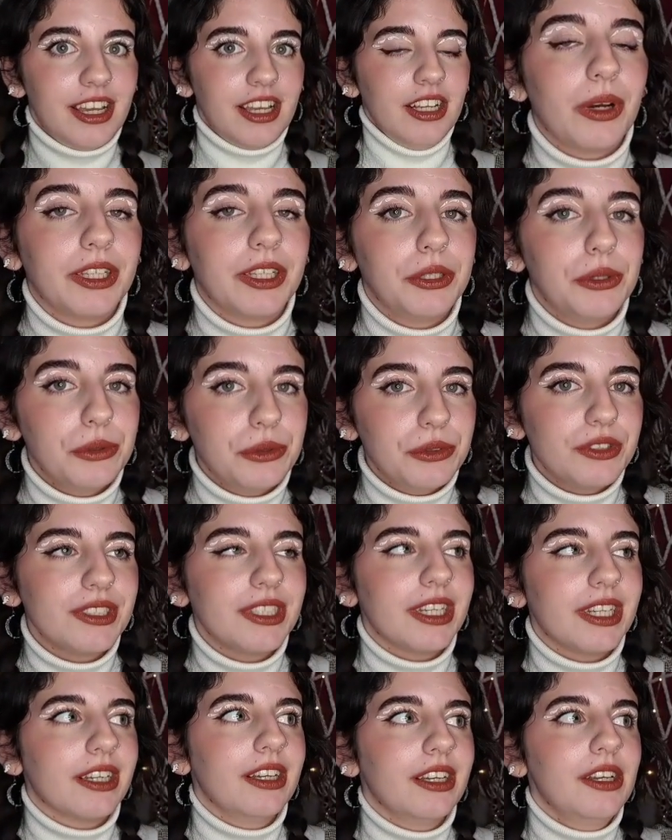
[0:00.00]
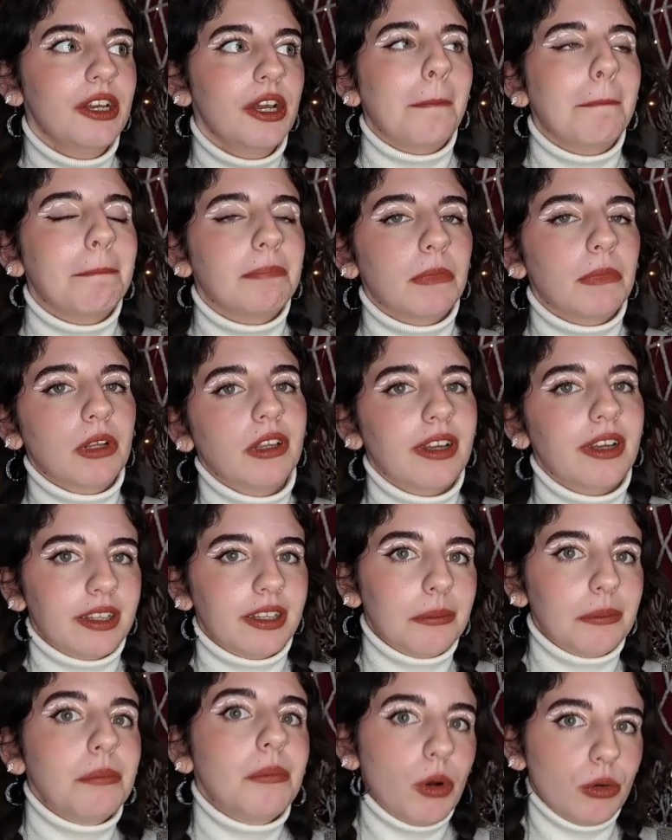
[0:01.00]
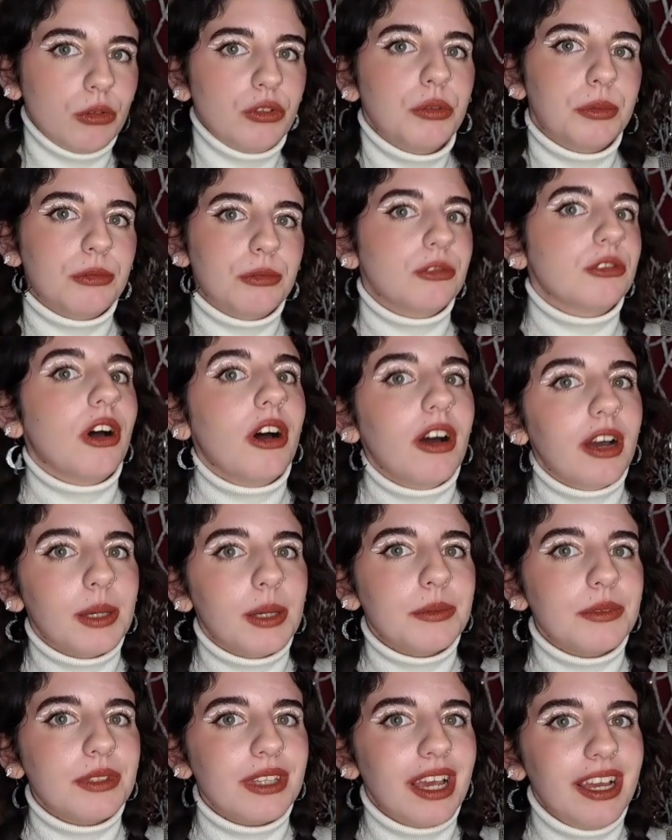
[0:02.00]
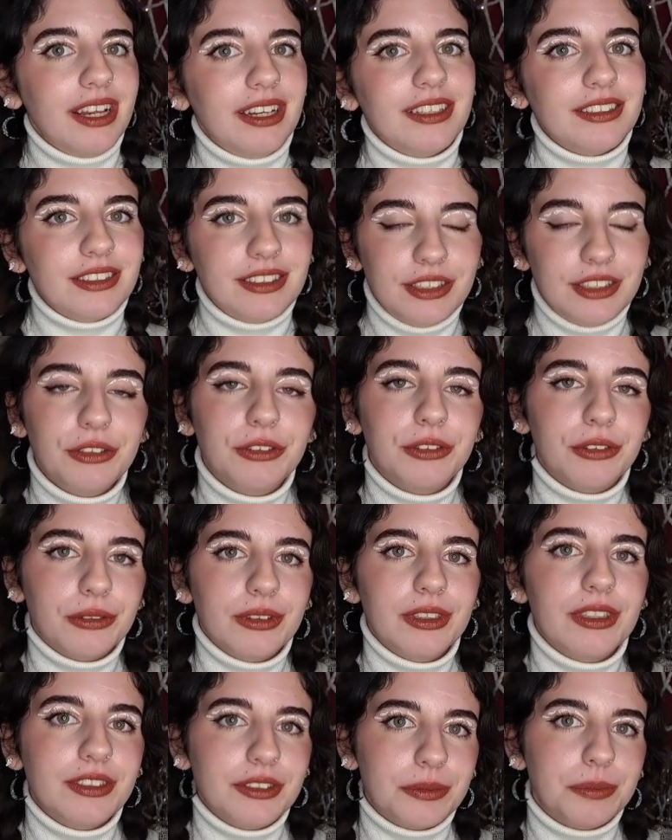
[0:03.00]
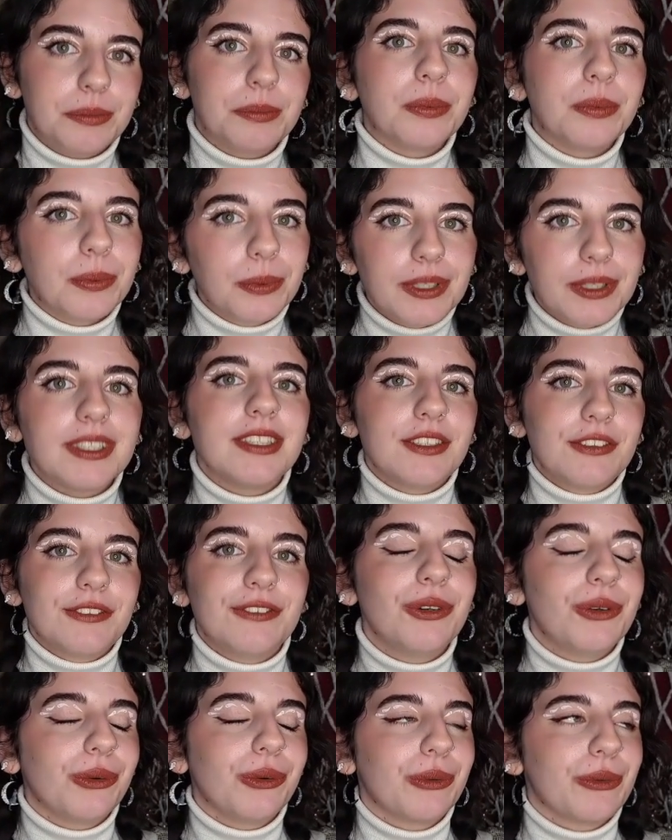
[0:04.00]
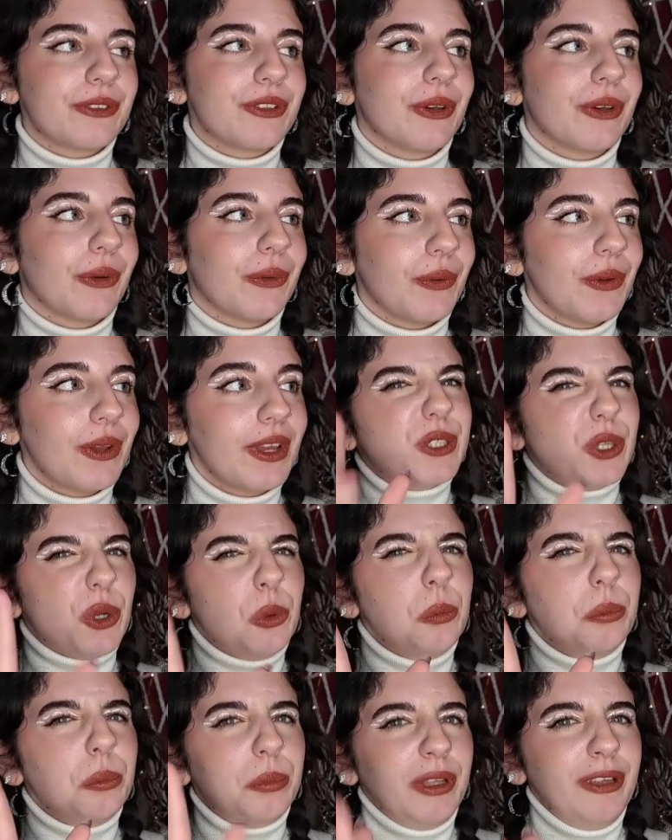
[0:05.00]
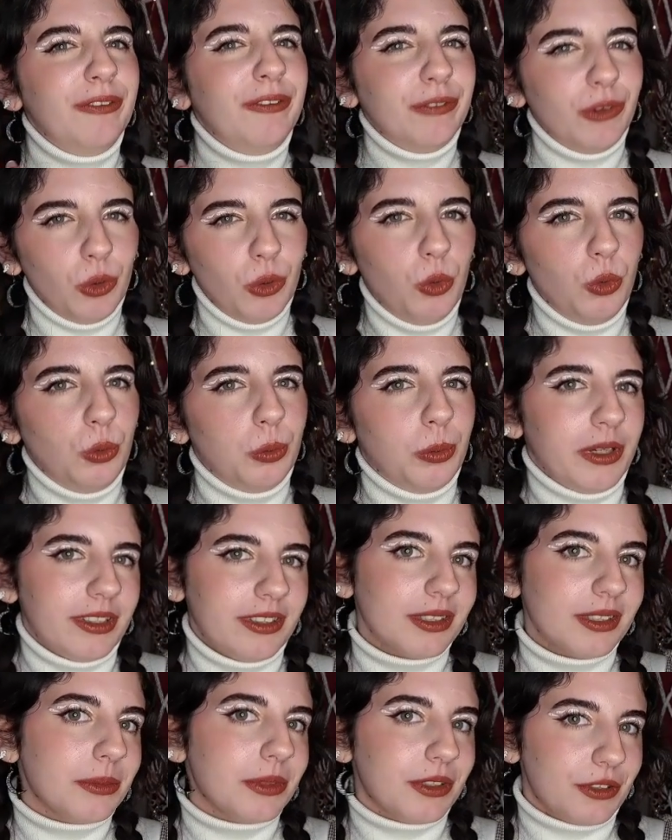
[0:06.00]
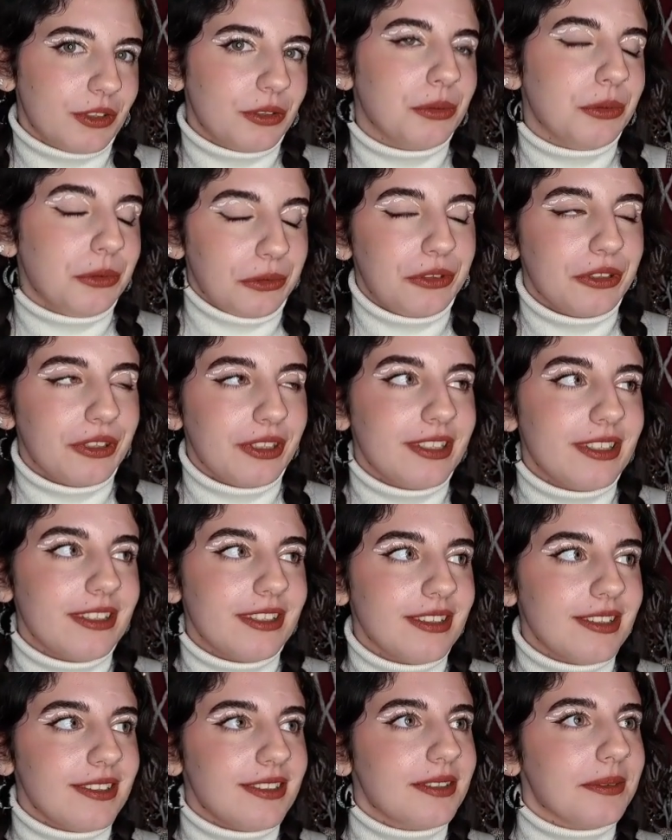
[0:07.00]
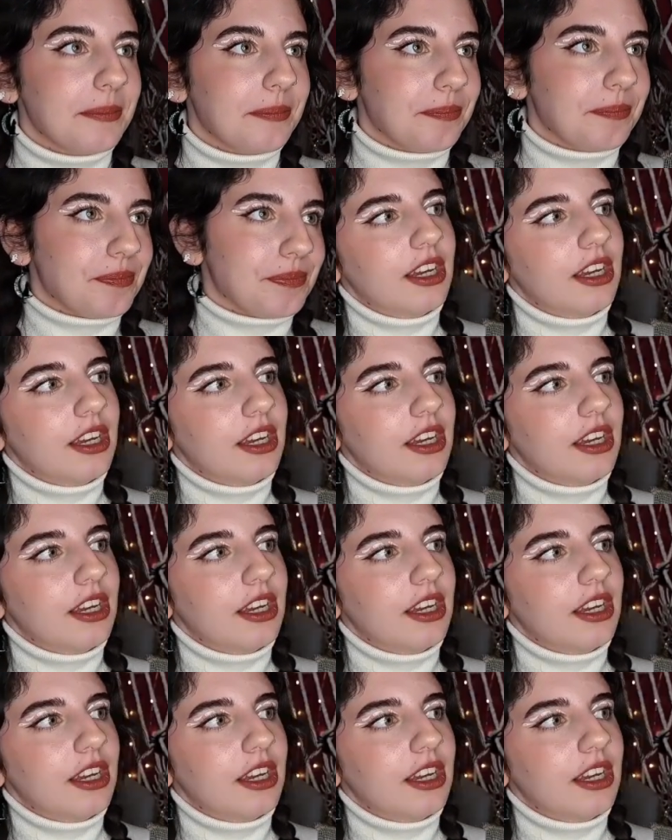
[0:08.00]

I used it like multiple times and it still is pretty full, so don't be fooled by some of the small sizes.